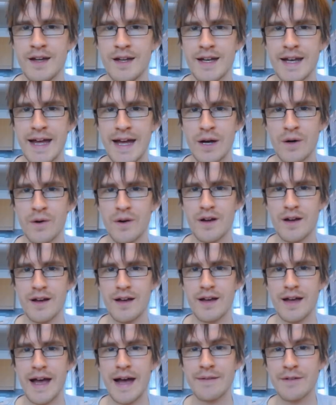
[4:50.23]
Now,
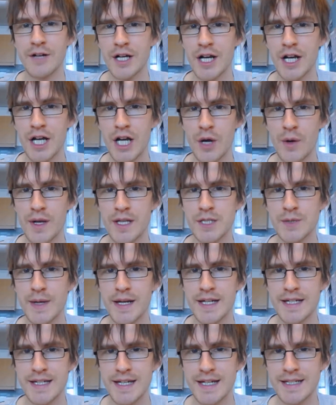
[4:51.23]
I'm not going to go into
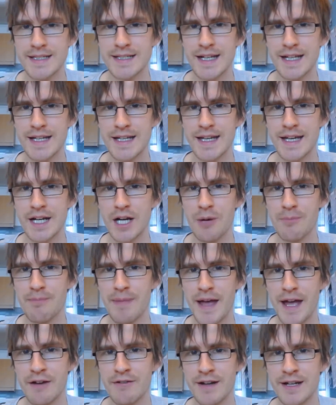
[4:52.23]
any detail here
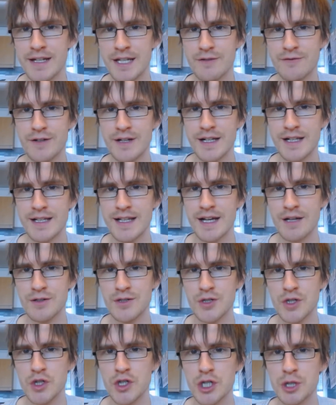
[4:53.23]
comparing different cloud
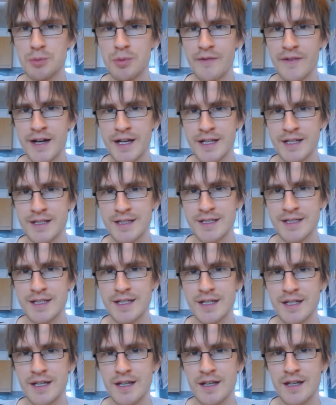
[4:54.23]
storage providers.
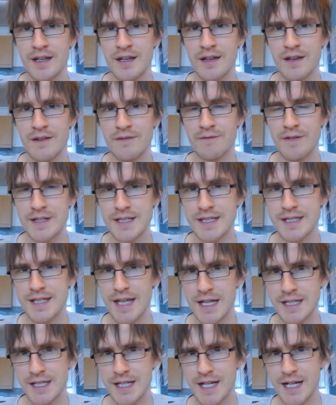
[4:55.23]
This is,
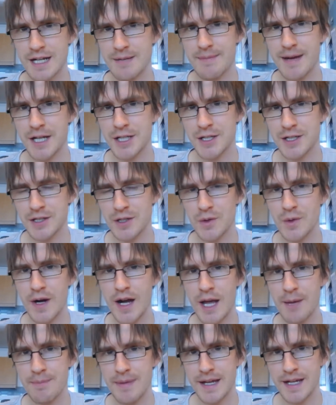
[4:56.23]
as you can imagine,
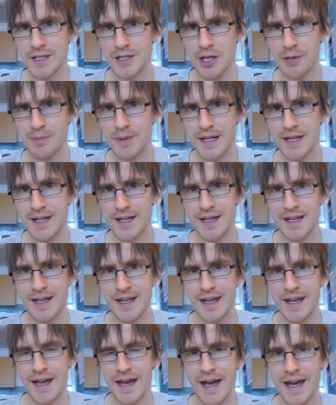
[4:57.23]
quite a big topic,
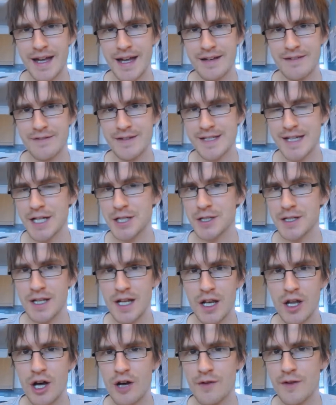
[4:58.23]
and there's actually a
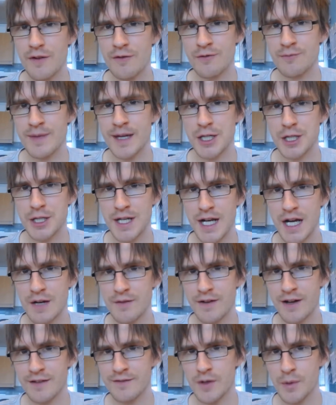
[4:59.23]
lot of information out
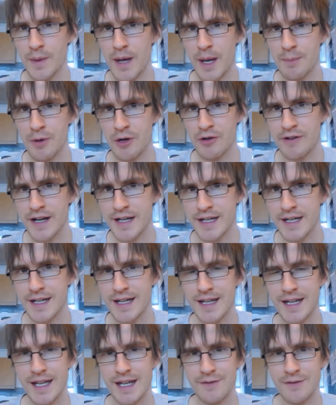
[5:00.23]
there on the web
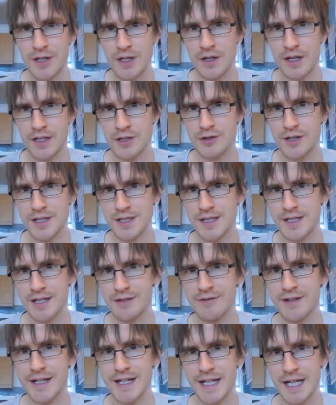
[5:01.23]
already if you're interested
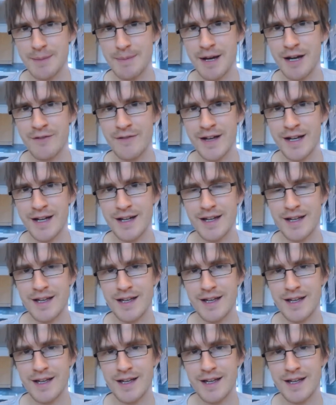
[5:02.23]
in reading about that.